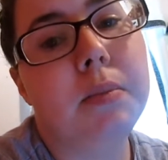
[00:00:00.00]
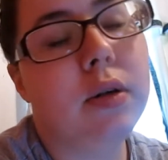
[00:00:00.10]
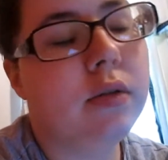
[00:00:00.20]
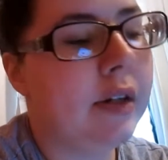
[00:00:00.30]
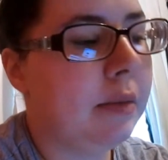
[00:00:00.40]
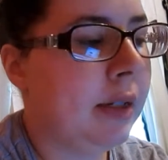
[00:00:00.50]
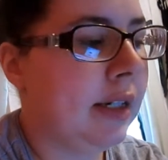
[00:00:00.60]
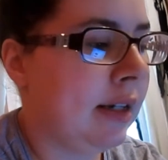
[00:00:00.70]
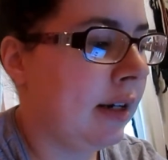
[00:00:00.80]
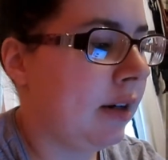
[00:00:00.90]
motivate
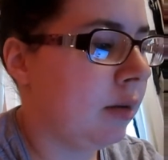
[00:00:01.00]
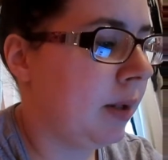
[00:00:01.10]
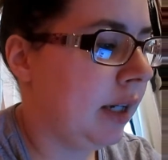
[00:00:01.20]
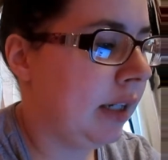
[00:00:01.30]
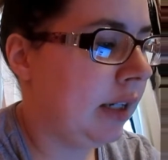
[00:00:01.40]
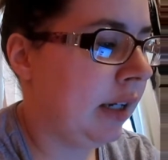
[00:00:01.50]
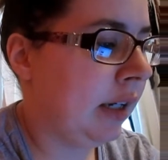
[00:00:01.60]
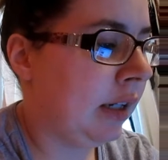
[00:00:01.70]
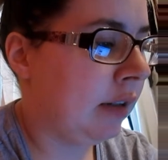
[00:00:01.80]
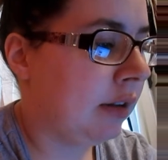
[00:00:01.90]
me to get out of bed,
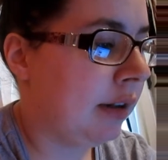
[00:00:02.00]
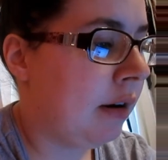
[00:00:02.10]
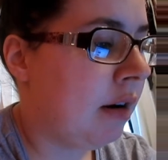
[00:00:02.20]
and